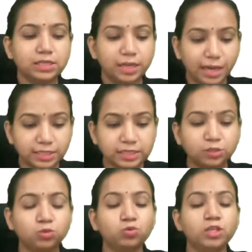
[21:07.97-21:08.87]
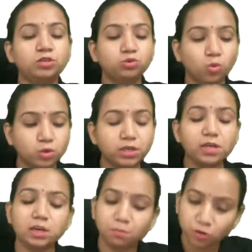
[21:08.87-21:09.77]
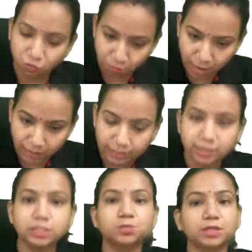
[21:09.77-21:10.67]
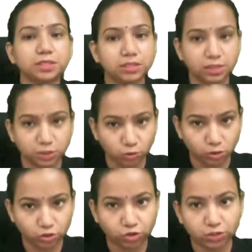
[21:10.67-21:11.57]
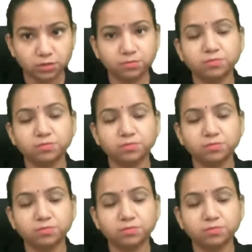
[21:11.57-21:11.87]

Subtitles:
yes, to the total number of particles present in a solution,